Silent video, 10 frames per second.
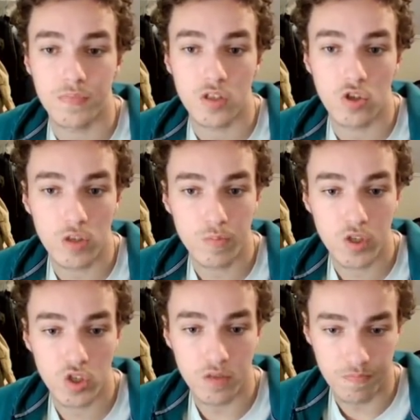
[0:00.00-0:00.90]
So in this
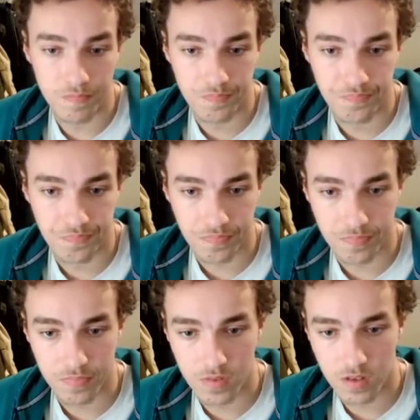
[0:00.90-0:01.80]
position,
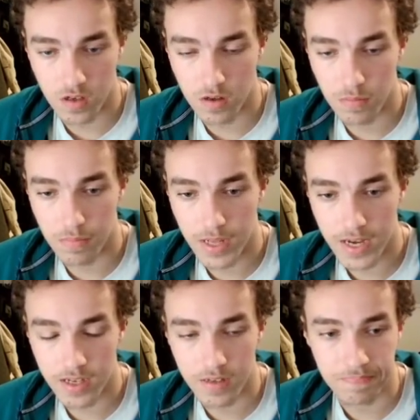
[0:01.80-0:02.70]

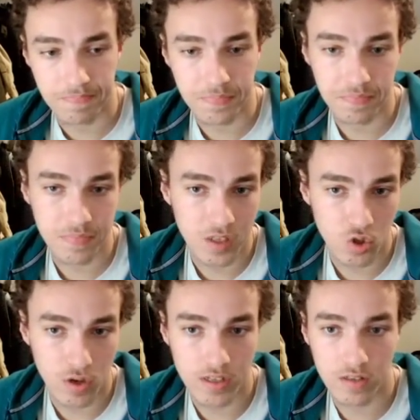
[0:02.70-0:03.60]
black is
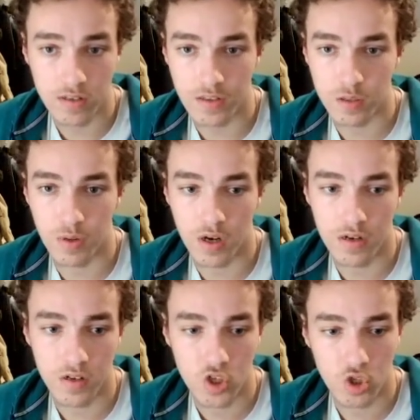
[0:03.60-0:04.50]
threatening to take this
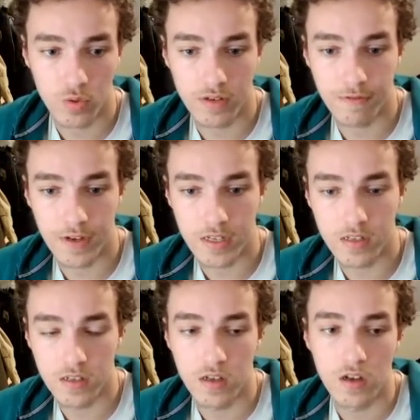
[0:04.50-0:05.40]
pawn. Should we defend
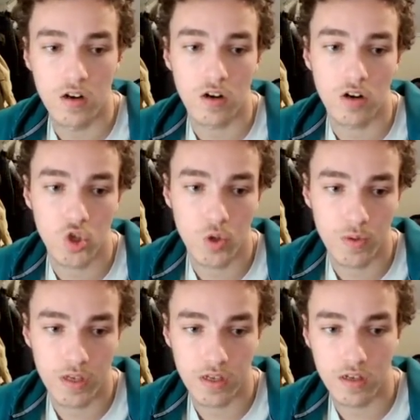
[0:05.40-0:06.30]
it, or should
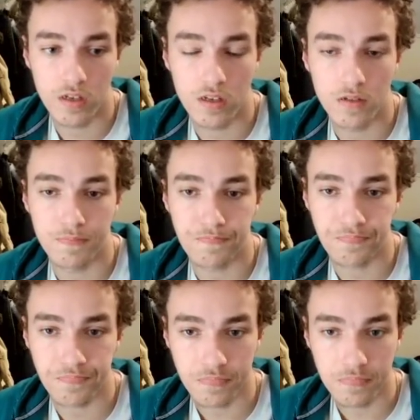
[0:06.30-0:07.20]
we
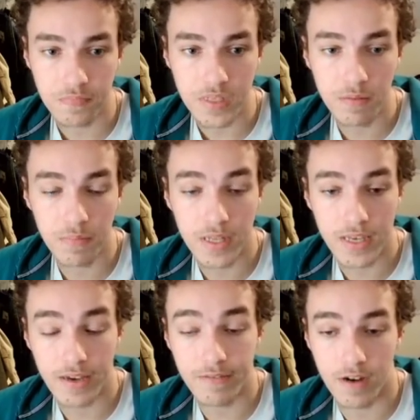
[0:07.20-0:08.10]
play
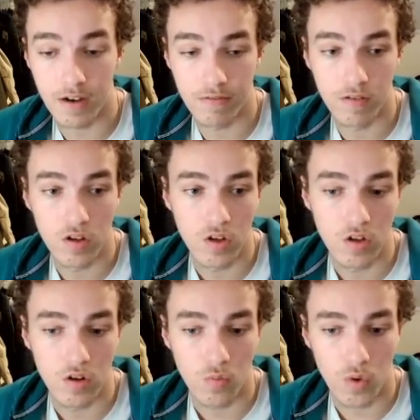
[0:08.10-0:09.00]
a5?
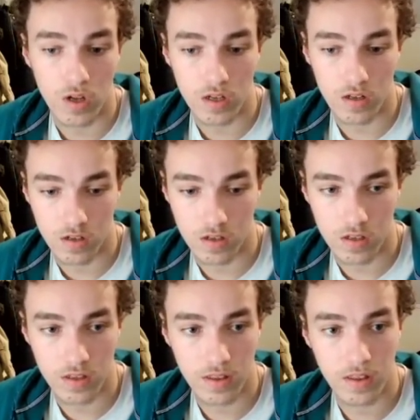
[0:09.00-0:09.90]
Well,
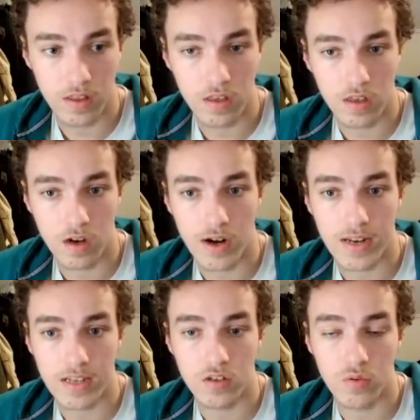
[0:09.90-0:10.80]
the correct
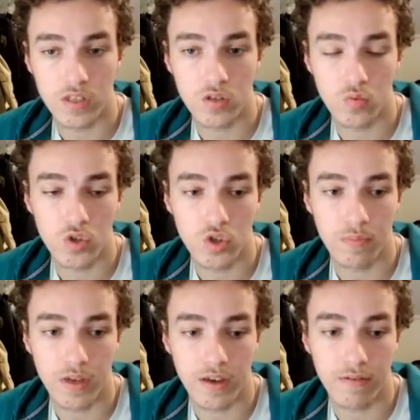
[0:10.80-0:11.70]
answer is we should
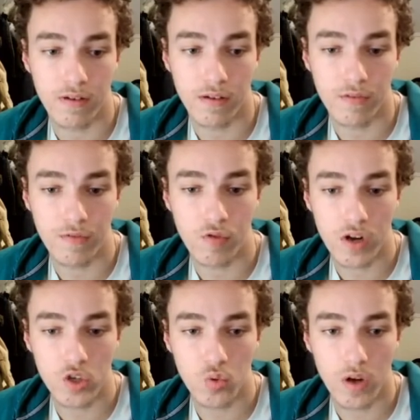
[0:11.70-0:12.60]
play a5. If rook
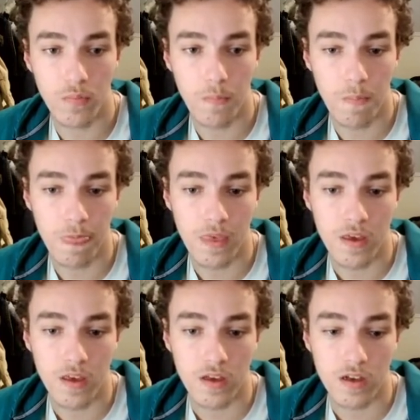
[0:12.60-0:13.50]
h1,
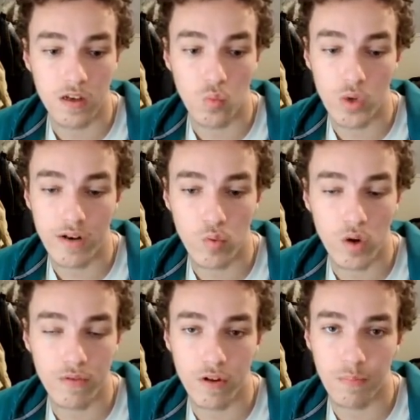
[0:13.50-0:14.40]
we never
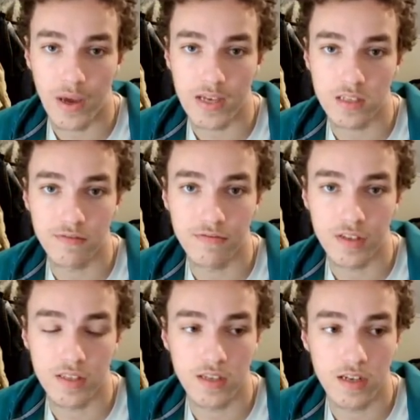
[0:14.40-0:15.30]
want to fall passive
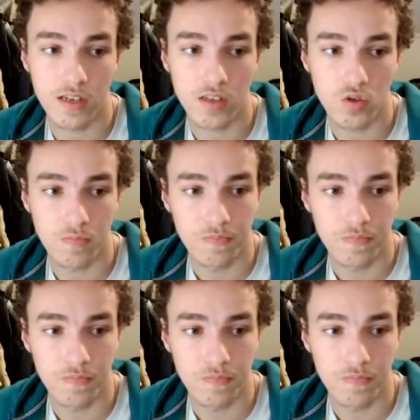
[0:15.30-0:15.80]
in these endings.